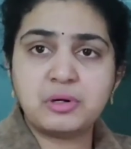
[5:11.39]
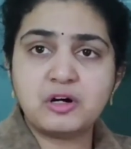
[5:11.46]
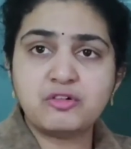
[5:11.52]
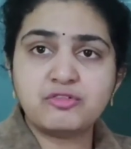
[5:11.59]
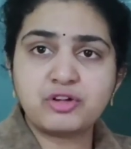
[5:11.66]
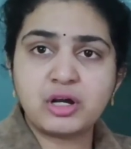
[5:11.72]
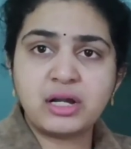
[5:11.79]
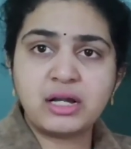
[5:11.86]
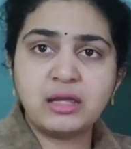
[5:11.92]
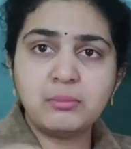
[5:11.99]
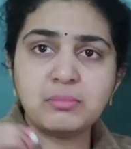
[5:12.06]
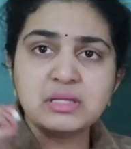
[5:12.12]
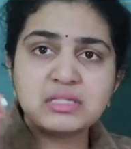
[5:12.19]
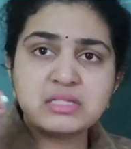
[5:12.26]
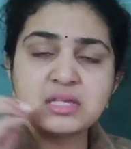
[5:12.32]

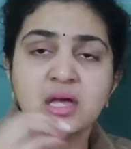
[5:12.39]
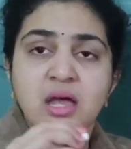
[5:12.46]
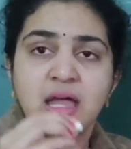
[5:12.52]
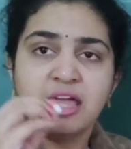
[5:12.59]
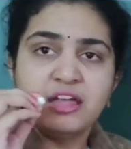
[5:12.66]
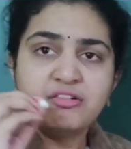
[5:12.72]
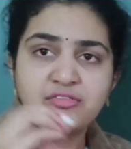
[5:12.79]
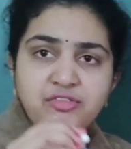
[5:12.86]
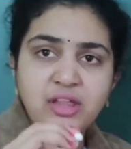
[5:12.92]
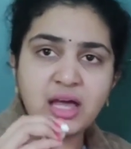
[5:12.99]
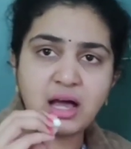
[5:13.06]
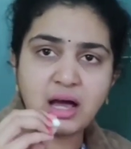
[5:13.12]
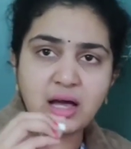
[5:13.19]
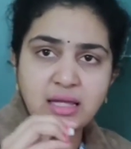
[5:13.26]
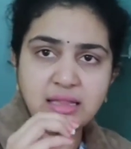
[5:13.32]
Perforating means if
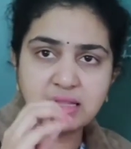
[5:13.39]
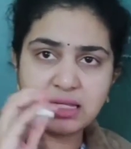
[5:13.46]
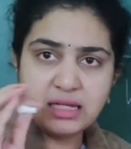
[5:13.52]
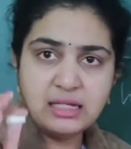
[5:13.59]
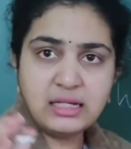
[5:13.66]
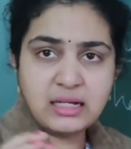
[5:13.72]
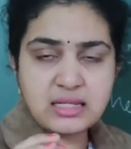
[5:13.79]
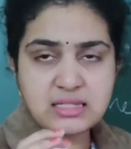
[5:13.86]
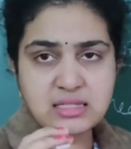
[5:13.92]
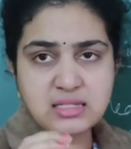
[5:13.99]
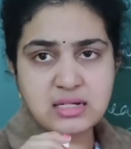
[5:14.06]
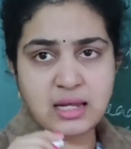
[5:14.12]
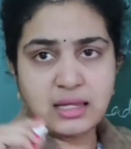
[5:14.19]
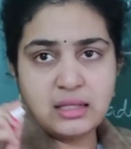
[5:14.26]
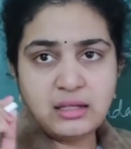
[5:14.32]
they are in the
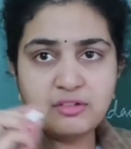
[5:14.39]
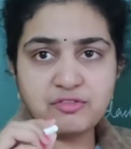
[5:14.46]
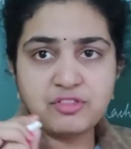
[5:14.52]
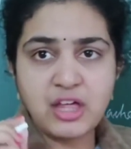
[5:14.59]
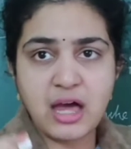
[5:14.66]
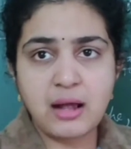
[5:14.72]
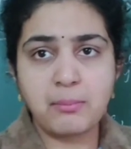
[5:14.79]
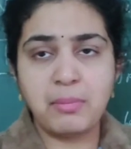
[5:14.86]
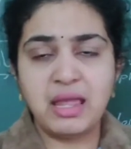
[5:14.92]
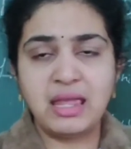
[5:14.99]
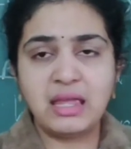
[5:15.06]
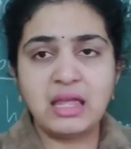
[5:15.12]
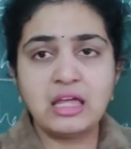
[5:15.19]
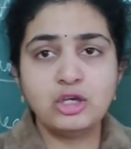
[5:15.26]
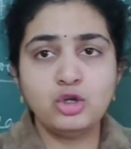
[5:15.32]
intestine, if they are
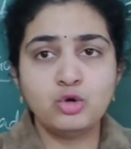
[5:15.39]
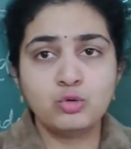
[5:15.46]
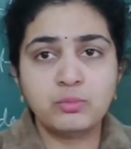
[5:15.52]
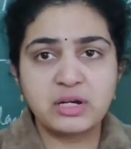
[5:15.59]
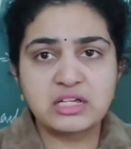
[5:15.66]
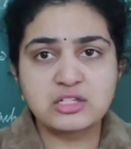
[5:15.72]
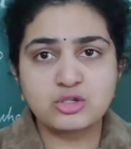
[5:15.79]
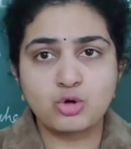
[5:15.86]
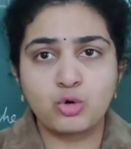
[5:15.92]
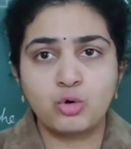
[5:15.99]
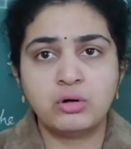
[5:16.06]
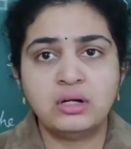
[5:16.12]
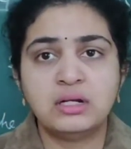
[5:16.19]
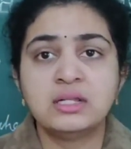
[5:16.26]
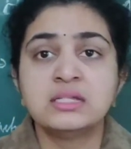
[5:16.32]
making numerous
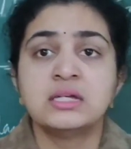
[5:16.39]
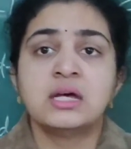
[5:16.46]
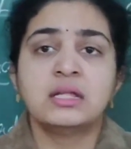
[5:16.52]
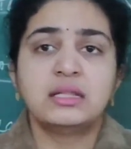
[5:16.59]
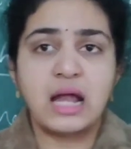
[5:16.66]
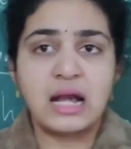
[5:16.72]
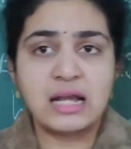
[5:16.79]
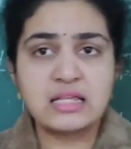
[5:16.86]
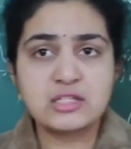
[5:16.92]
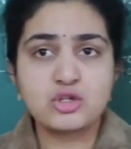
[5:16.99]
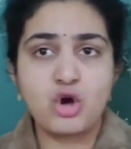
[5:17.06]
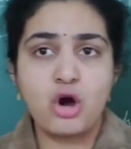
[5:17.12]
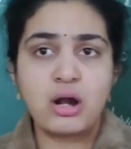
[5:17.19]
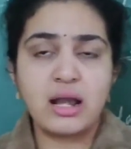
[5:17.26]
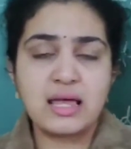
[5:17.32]
holes, that
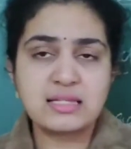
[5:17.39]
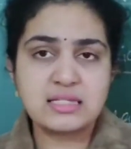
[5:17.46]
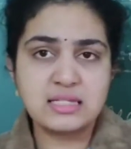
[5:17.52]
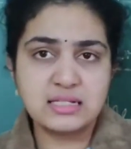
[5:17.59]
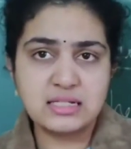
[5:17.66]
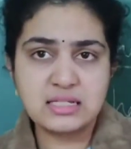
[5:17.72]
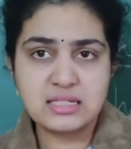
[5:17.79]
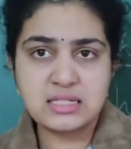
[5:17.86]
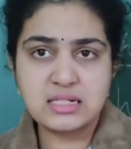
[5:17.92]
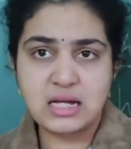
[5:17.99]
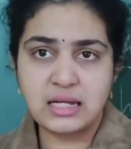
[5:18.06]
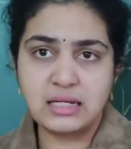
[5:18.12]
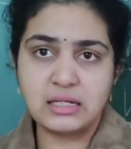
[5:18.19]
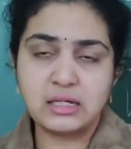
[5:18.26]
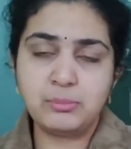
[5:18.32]
is called as
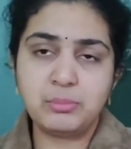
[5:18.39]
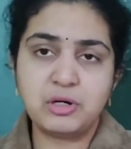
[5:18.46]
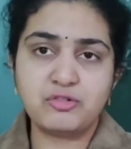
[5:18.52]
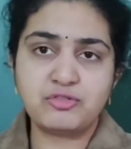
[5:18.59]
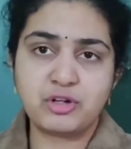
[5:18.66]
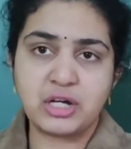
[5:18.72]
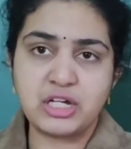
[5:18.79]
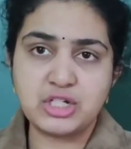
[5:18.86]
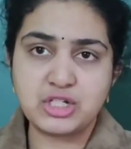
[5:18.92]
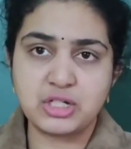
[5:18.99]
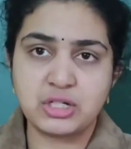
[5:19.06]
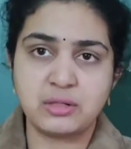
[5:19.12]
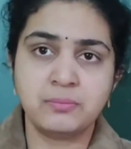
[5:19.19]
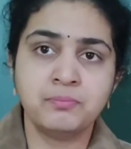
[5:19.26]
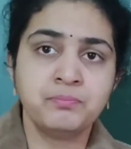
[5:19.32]
intestinal
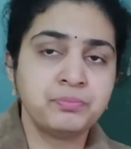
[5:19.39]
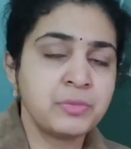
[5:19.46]
perforation.